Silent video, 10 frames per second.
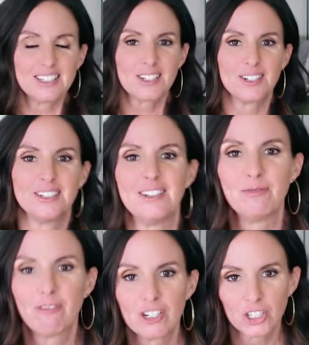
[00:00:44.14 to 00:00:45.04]
turn
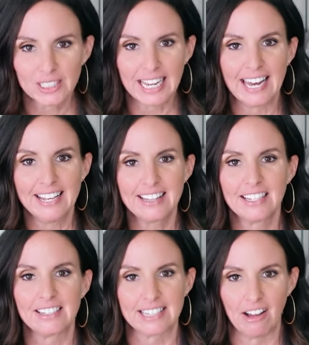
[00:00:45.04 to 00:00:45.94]
virtually
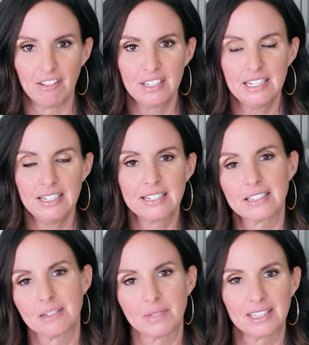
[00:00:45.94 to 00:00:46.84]
anything that's healthy into
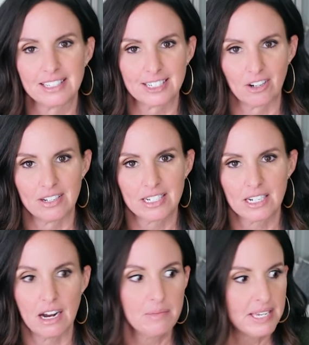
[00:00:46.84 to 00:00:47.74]
something that's not.
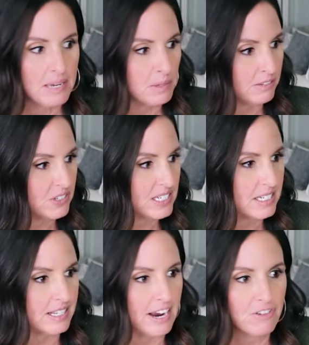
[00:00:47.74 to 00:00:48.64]
I became
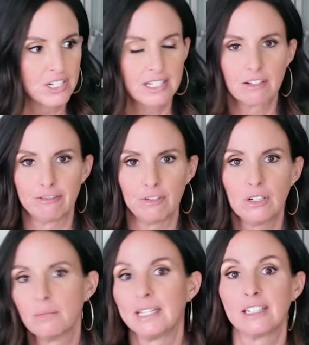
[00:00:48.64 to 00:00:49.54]
convinced that every single
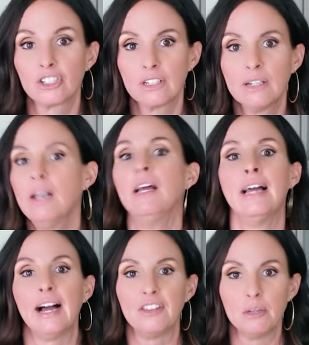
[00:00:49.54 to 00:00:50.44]
food in my kitchen
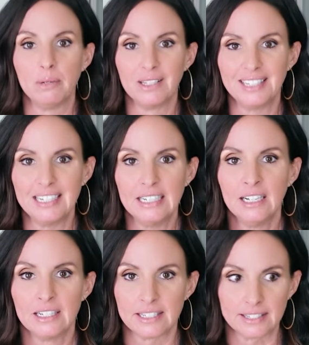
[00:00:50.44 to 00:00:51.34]
had the ability
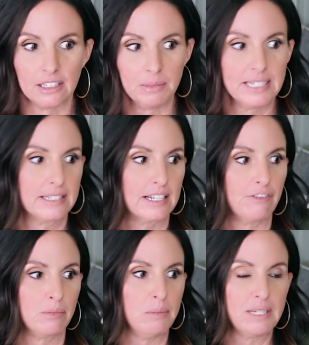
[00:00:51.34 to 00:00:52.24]
to kill me,
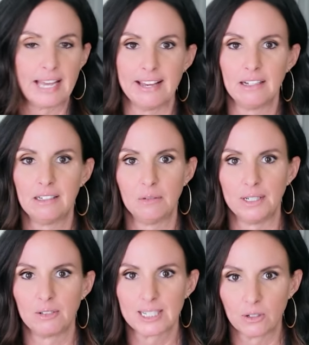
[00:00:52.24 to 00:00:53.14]
except for maybe kale
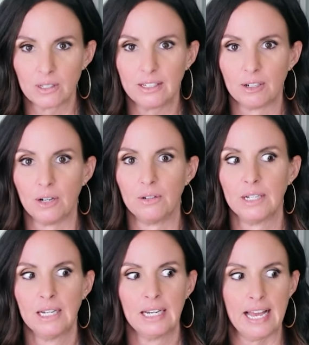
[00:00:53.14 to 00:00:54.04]
when it was locally grown
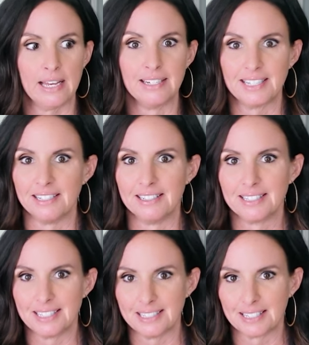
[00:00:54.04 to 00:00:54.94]
and in
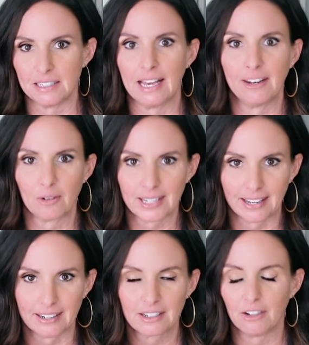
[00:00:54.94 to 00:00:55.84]
season and
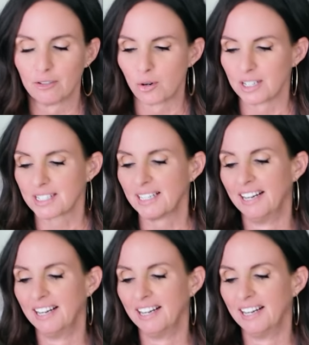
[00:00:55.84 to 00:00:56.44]
organic, of course.